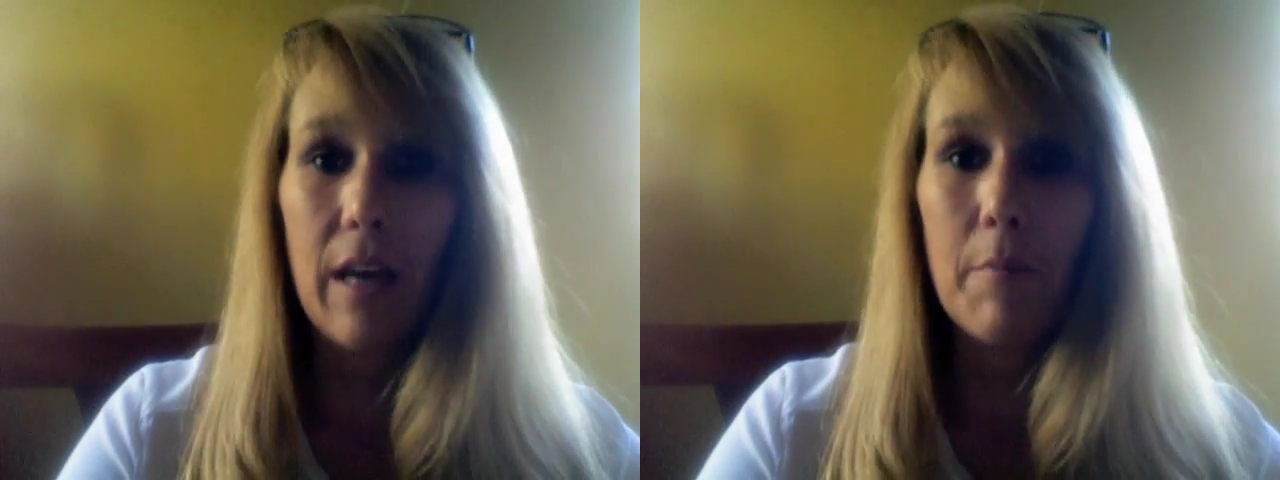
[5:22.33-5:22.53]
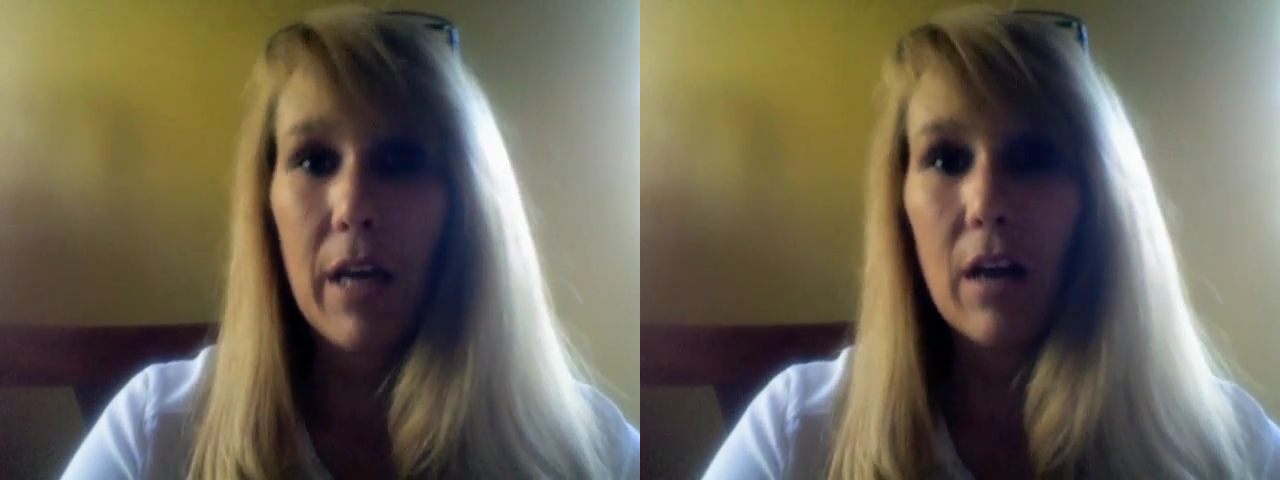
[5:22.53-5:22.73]

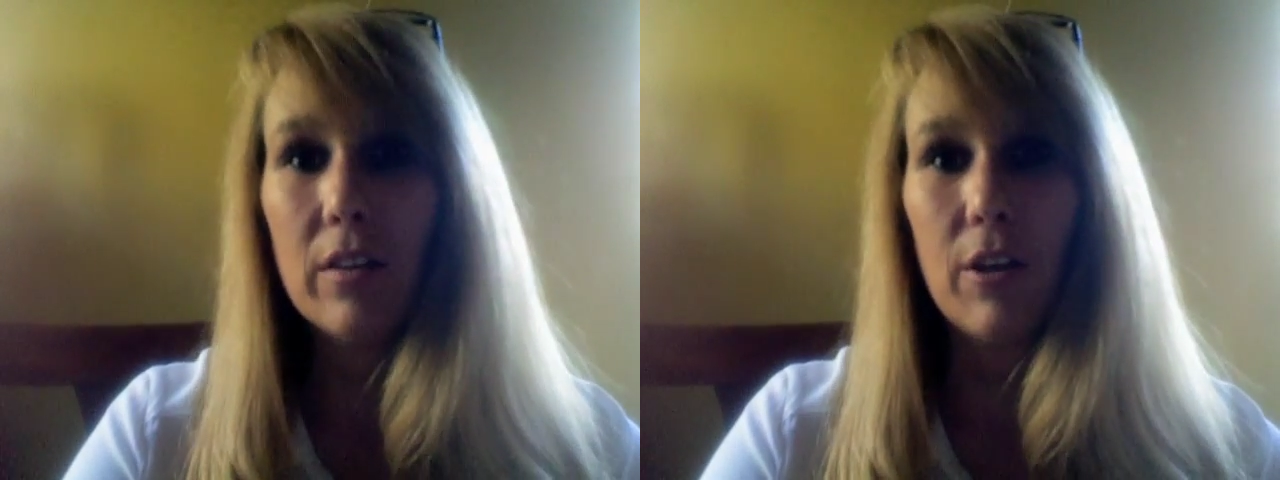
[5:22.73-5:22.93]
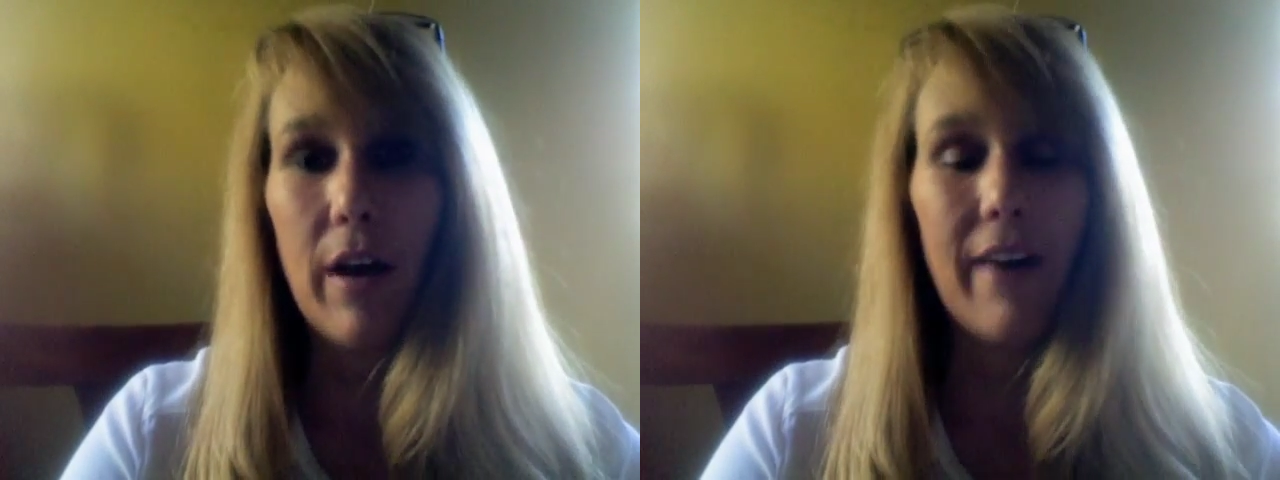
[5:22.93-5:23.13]
and we
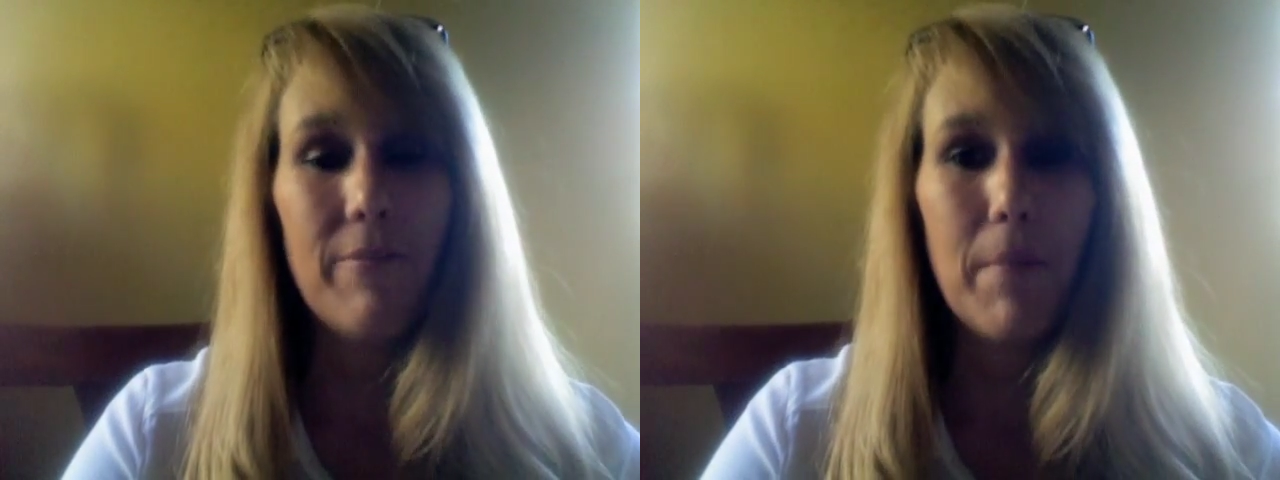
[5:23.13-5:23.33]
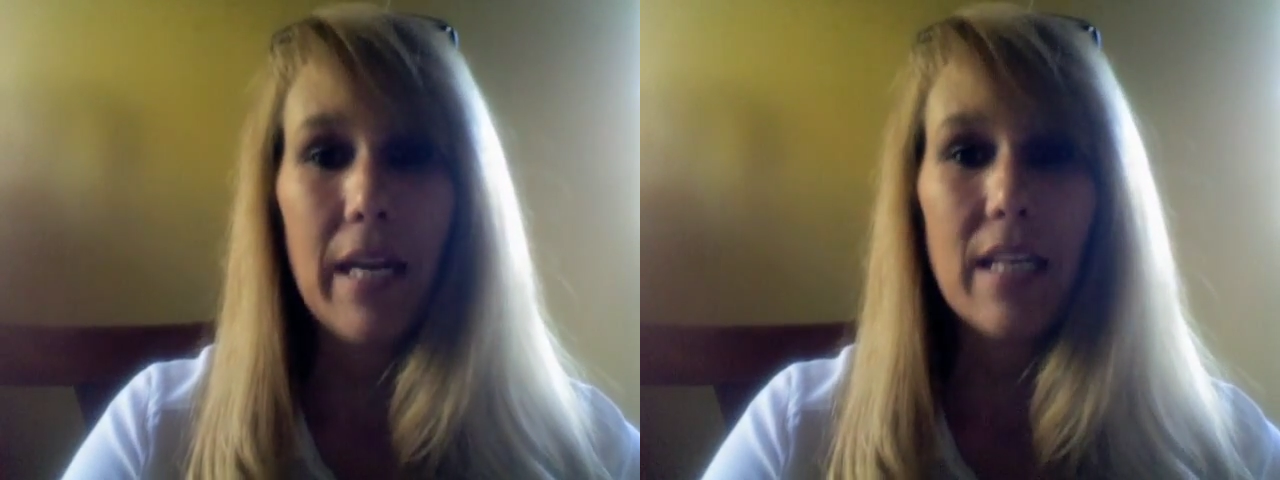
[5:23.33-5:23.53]
also have
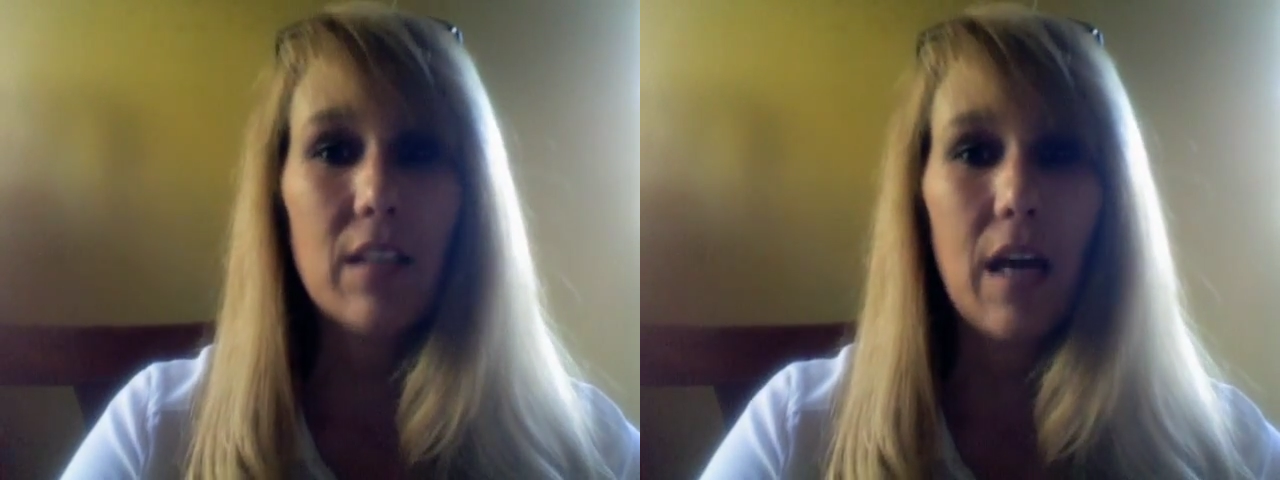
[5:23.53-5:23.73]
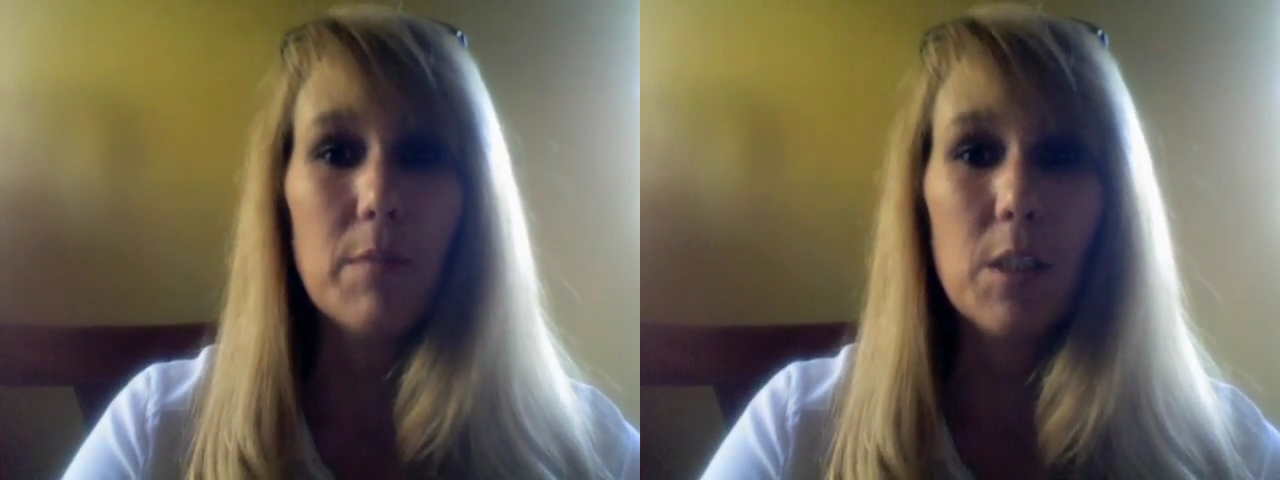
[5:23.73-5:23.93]
many
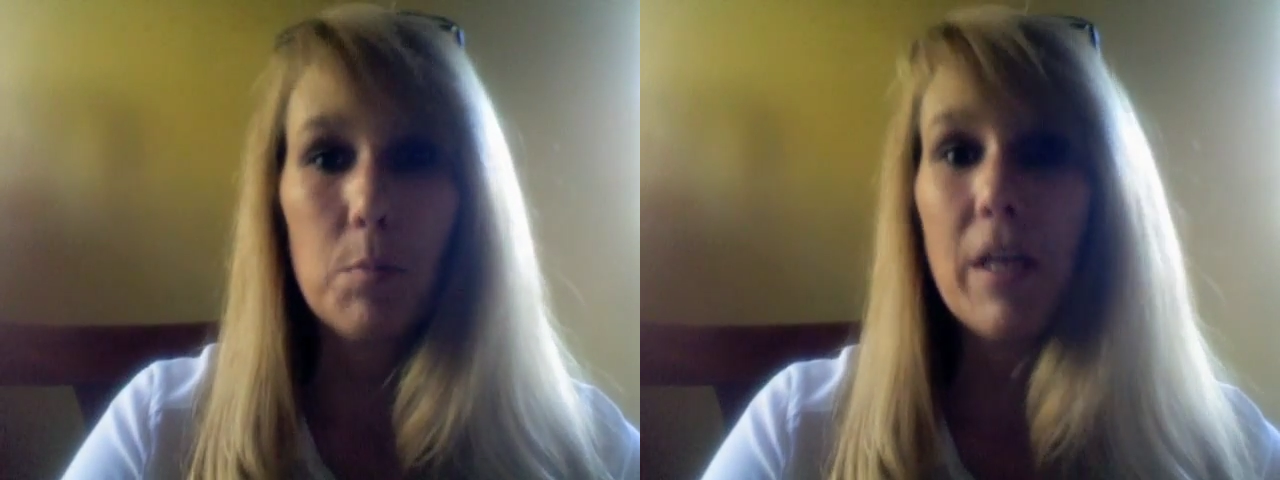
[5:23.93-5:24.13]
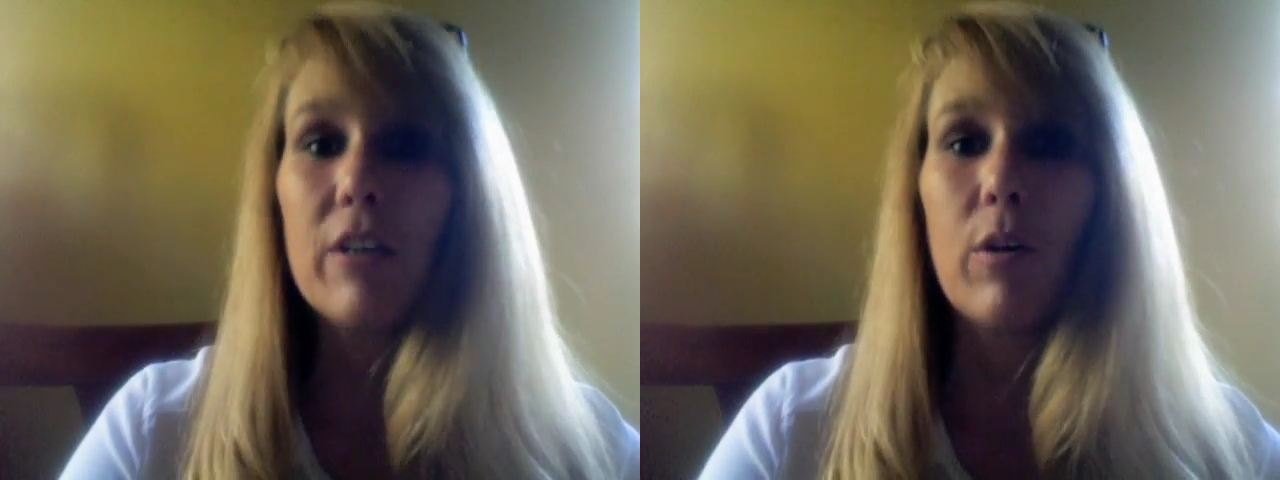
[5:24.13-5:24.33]
times
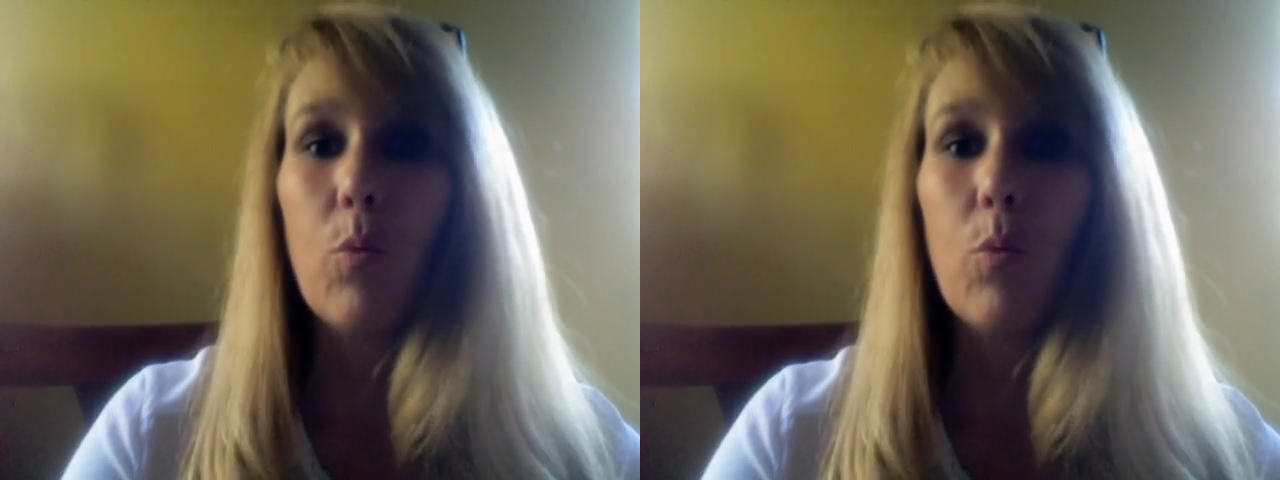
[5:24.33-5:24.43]
speaker